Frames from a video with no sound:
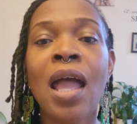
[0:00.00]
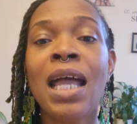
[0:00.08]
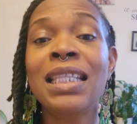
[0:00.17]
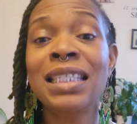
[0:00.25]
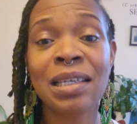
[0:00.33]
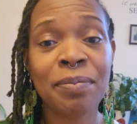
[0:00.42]

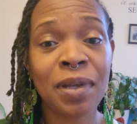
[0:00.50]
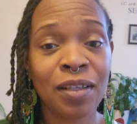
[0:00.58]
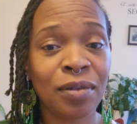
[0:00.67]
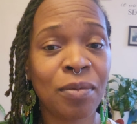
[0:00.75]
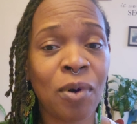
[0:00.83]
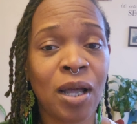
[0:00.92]
Tip number
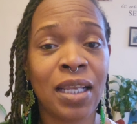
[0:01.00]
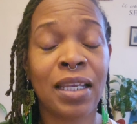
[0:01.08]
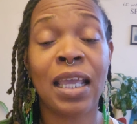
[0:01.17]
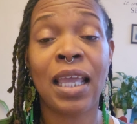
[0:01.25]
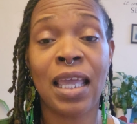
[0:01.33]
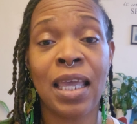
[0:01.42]
one
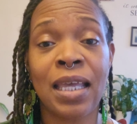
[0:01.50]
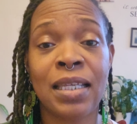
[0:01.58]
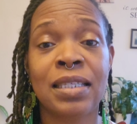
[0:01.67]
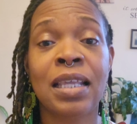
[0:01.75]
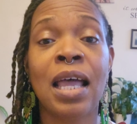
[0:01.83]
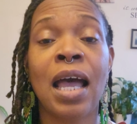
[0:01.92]
is
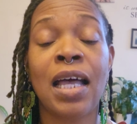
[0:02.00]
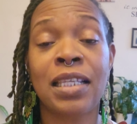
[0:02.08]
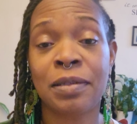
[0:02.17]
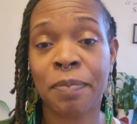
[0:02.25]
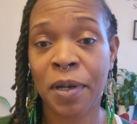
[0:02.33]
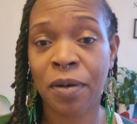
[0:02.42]
a
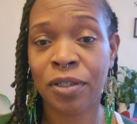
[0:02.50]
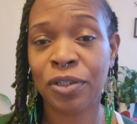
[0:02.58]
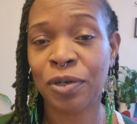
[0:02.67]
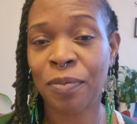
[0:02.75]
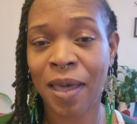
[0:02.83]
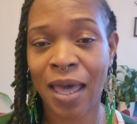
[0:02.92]
spiritual
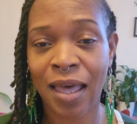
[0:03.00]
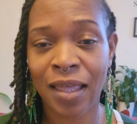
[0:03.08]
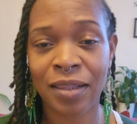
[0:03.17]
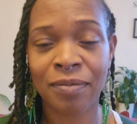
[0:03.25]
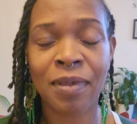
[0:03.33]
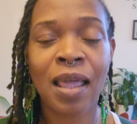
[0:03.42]
bath.
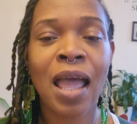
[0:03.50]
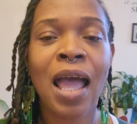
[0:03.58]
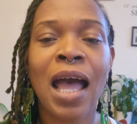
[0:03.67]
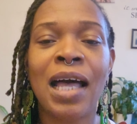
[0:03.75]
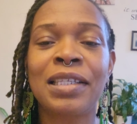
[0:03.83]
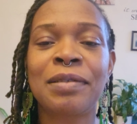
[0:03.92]

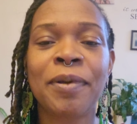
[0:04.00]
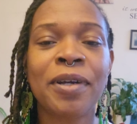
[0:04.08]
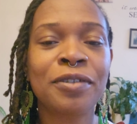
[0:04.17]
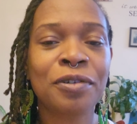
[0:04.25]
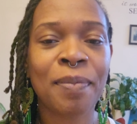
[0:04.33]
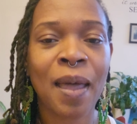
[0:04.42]
A
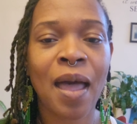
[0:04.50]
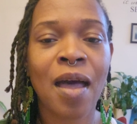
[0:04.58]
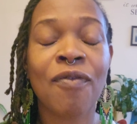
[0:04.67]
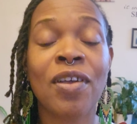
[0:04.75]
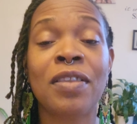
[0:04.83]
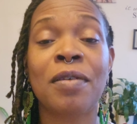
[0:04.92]
spiritual bath
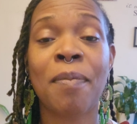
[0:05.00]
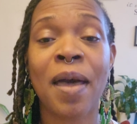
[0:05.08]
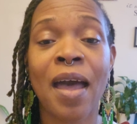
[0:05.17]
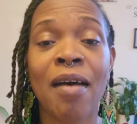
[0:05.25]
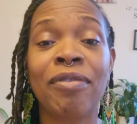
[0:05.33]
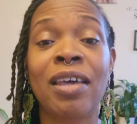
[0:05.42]
is a
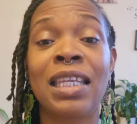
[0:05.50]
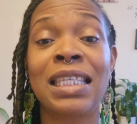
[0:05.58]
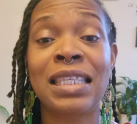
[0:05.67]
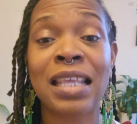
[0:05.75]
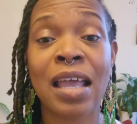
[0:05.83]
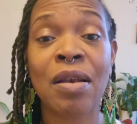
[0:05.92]
bath that is
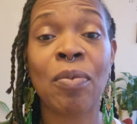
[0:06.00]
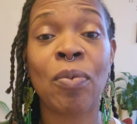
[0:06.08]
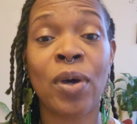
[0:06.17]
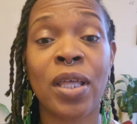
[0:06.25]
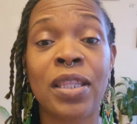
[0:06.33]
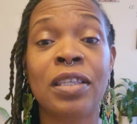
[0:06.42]
set
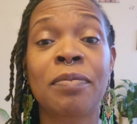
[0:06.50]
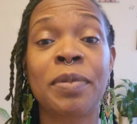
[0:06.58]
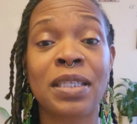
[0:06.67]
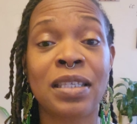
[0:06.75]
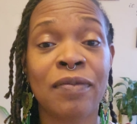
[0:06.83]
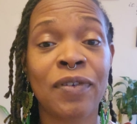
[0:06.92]
with
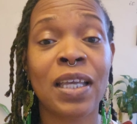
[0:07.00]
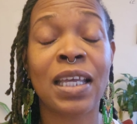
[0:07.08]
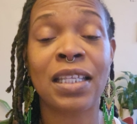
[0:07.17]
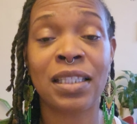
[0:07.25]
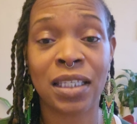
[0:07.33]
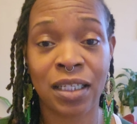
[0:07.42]
specific
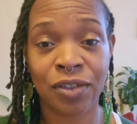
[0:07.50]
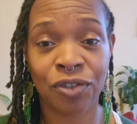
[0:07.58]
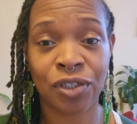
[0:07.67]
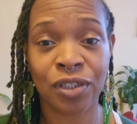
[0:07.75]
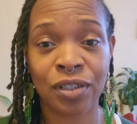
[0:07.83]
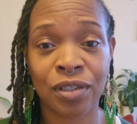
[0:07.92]

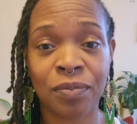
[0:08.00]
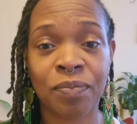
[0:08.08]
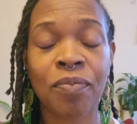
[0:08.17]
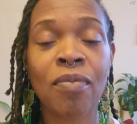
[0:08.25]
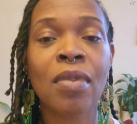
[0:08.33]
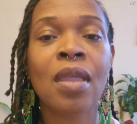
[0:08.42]
intentions.
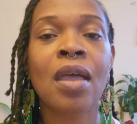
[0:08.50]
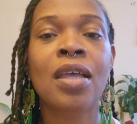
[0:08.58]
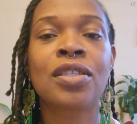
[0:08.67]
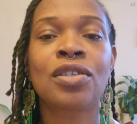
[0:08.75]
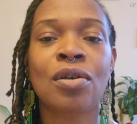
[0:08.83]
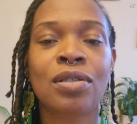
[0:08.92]

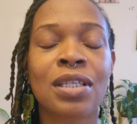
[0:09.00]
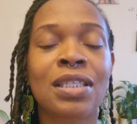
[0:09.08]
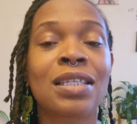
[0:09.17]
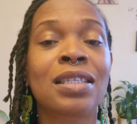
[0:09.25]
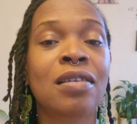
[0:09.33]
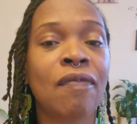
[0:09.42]
So, since
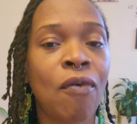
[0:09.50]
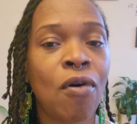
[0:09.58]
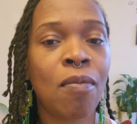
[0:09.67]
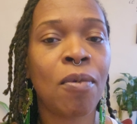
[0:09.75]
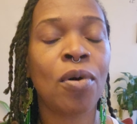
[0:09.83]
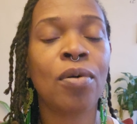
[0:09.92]
it's a full
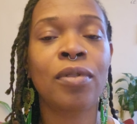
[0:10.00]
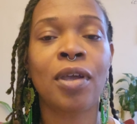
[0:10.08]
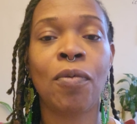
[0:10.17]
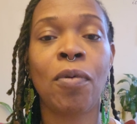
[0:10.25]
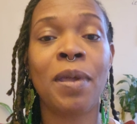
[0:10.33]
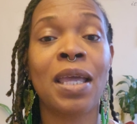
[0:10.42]
moon, there
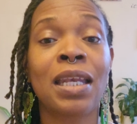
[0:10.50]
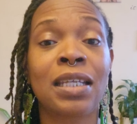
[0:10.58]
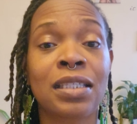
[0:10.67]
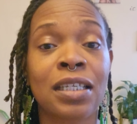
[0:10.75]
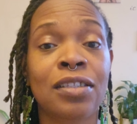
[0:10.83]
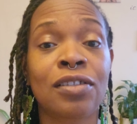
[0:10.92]
will be an
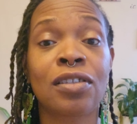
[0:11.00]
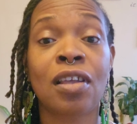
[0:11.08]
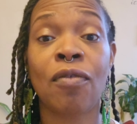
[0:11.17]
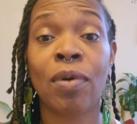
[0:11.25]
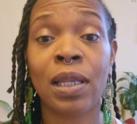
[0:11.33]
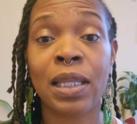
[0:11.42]
intention of
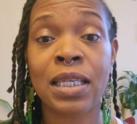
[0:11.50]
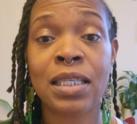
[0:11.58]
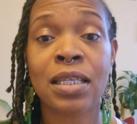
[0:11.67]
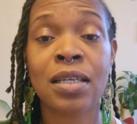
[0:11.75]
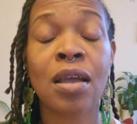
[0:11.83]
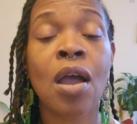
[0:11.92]

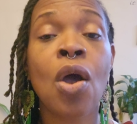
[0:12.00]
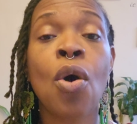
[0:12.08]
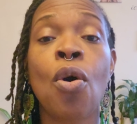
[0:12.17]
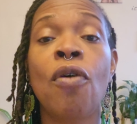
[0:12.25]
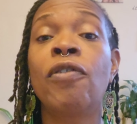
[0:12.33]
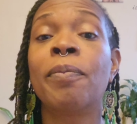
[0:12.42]
releasing
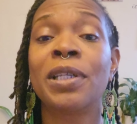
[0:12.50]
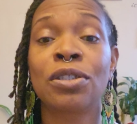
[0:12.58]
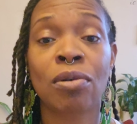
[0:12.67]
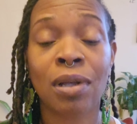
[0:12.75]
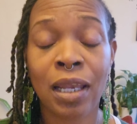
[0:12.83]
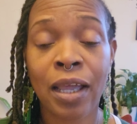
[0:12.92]
or for mental
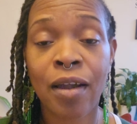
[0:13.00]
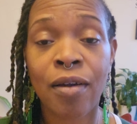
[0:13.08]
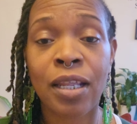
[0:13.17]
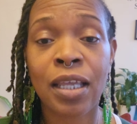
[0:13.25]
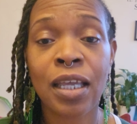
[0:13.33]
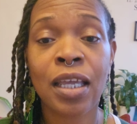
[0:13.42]

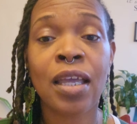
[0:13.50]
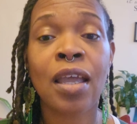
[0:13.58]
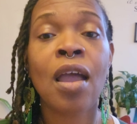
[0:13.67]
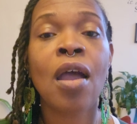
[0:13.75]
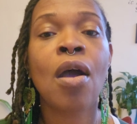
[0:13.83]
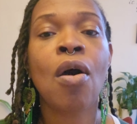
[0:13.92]
clarity
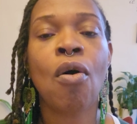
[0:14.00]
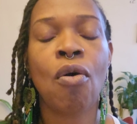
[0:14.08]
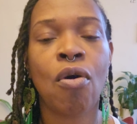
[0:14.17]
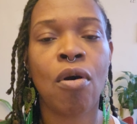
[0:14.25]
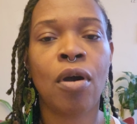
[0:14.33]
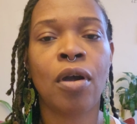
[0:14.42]

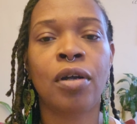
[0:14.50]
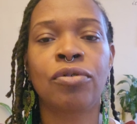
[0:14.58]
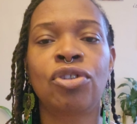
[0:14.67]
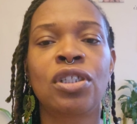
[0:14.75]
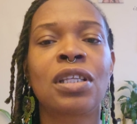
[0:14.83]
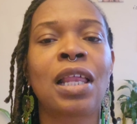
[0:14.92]
or
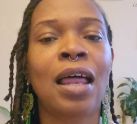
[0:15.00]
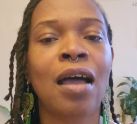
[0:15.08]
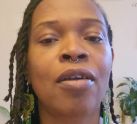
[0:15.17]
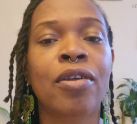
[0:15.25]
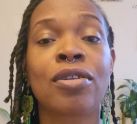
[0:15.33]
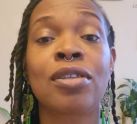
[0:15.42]
just
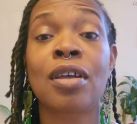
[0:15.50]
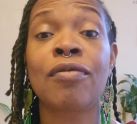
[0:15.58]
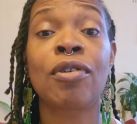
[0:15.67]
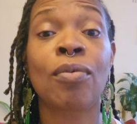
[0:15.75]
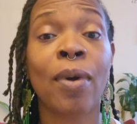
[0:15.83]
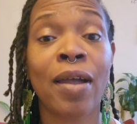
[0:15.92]
allowing yourself to
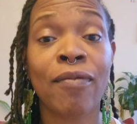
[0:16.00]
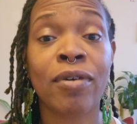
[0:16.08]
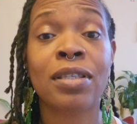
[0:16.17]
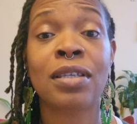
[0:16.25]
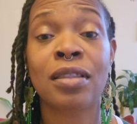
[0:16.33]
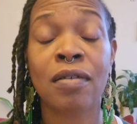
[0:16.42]
reverence
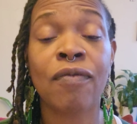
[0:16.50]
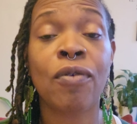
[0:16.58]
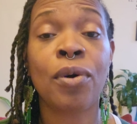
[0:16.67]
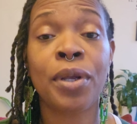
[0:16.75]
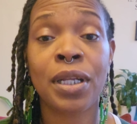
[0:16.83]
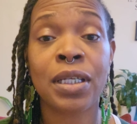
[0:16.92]
in the
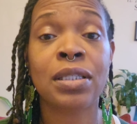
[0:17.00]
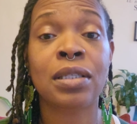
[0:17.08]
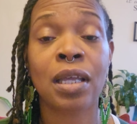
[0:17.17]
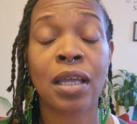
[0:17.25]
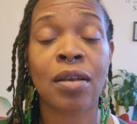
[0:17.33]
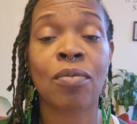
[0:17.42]
fullness
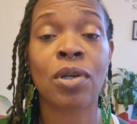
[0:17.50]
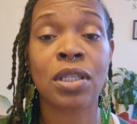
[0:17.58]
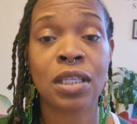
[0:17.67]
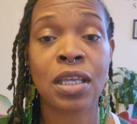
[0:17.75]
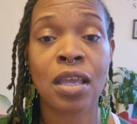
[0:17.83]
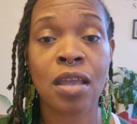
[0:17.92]
and
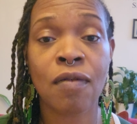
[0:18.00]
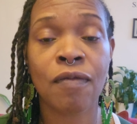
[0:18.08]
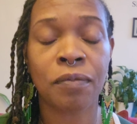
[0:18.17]
receive.